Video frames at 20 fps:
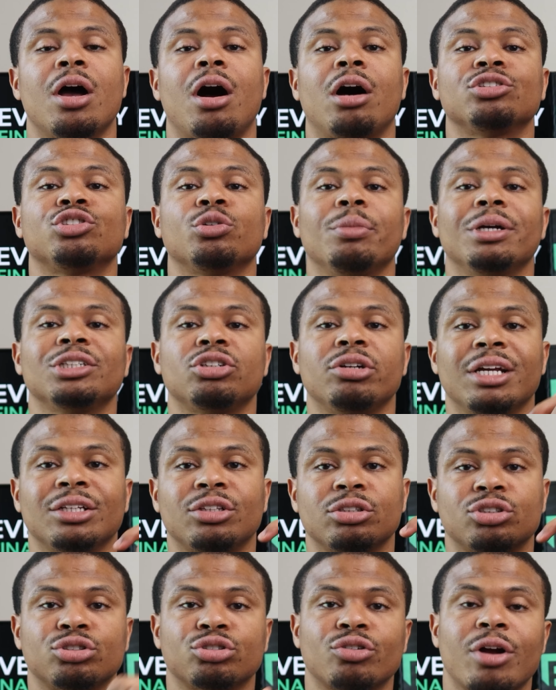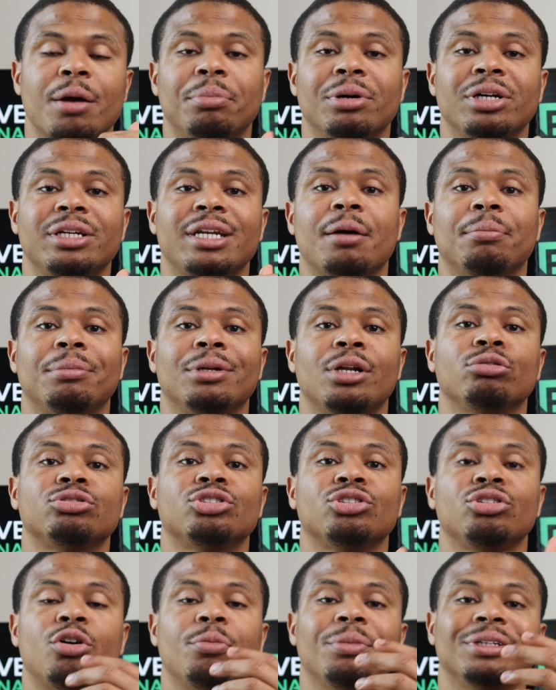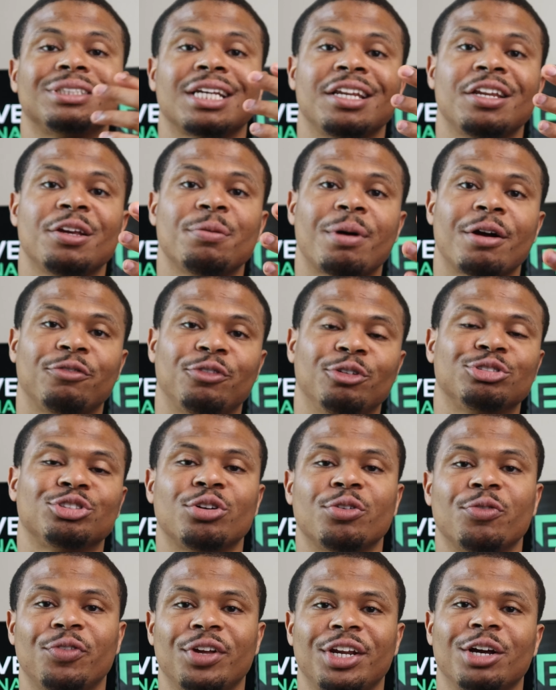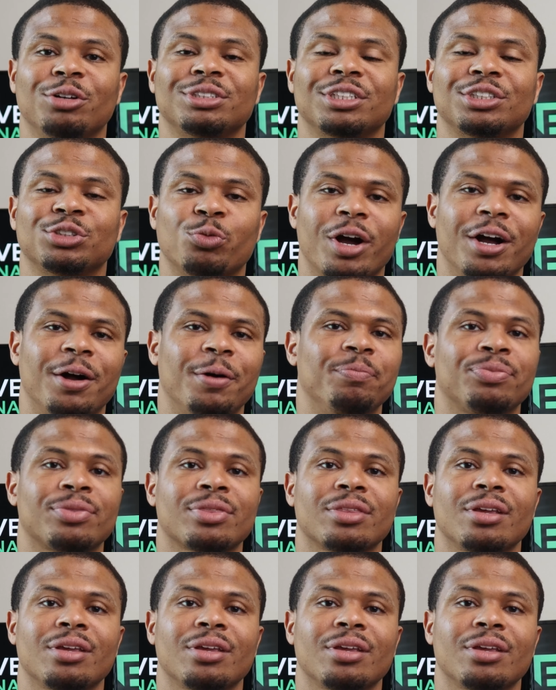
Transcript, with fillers: Also, make sure you hit the subscribe button down below so you don't miss any of my future videos as well.